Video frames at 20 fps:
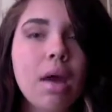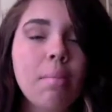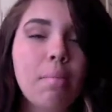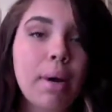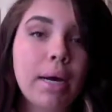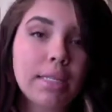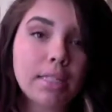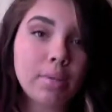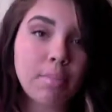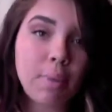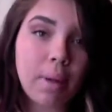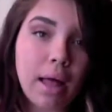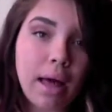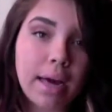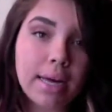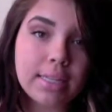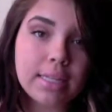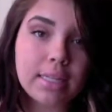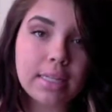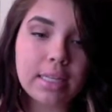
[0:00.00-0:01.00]
my
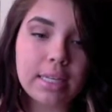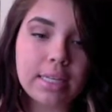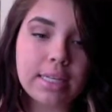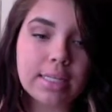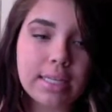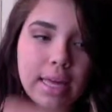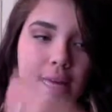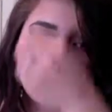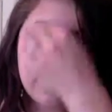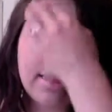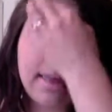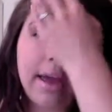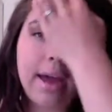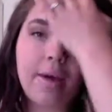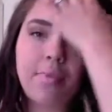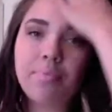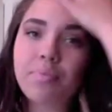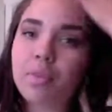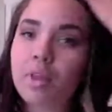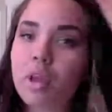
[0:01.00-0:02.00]
supplies, and things like
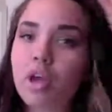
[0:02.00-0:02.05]
that.